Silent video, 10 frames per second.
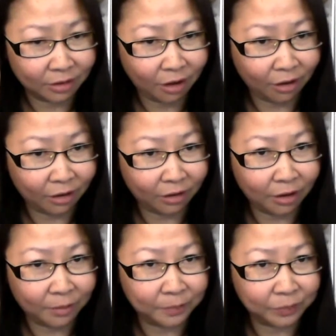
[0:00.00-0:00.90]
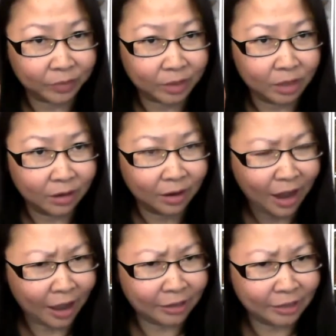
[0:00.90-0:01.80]
our
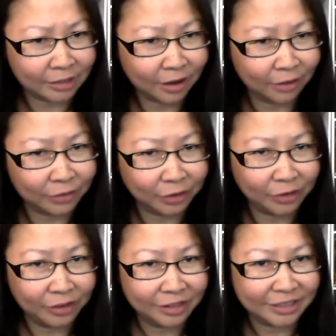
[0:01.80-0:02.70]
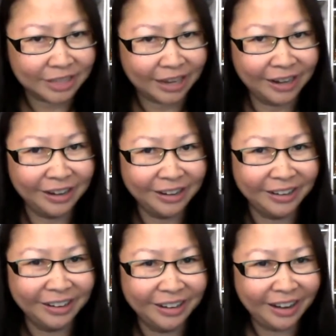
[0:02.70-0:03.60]
honest governor said,
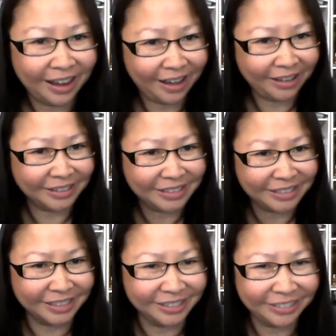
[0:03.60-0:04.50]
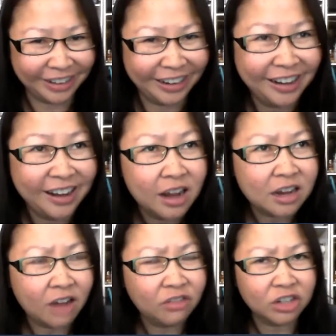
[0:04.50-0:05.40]
honest, right?
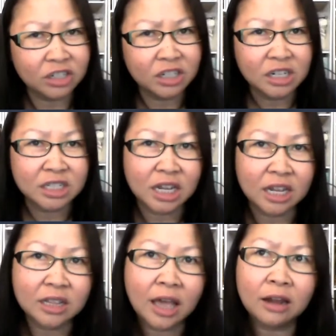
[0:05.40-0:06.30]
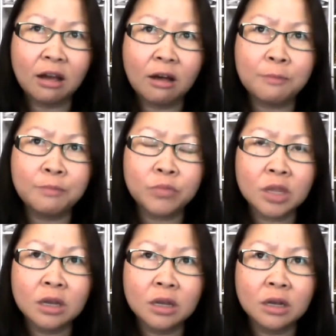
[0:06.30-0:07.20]
Governor said that
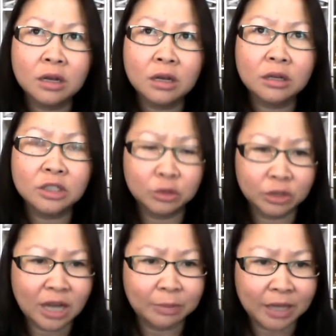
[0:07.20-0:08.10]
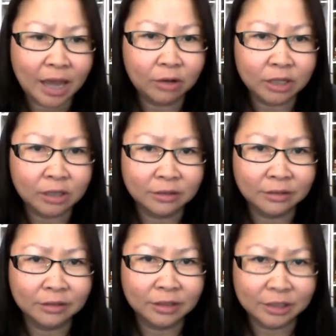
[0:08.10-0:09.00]
to stop the counting
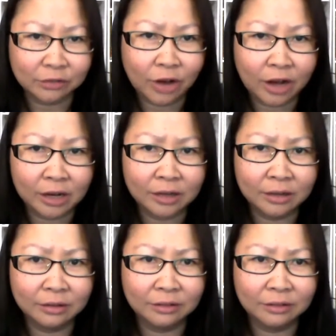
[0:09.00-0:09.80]
until Friday.